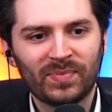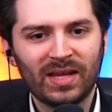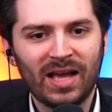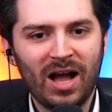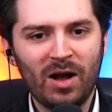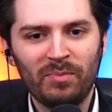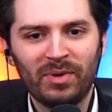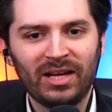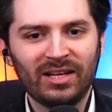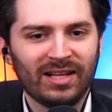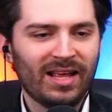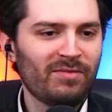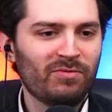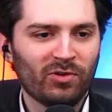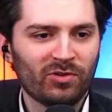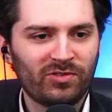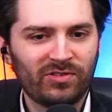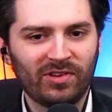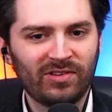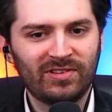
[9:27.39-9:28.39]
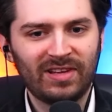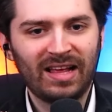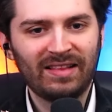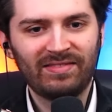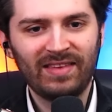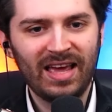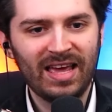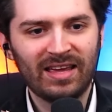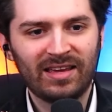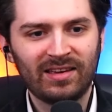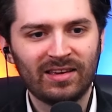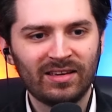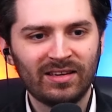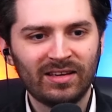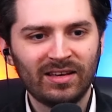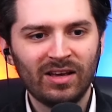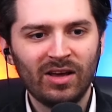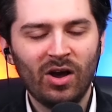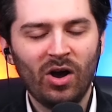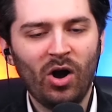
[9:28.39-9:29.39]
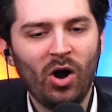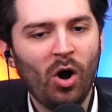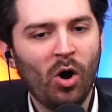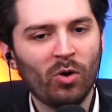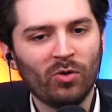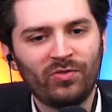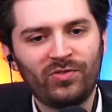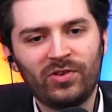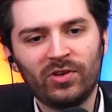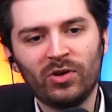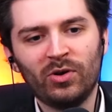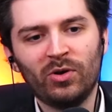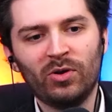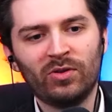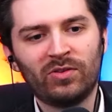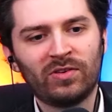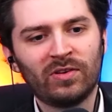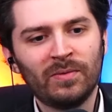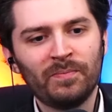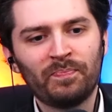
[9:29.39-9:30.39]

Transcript: How many levels does that take? Oh, dude.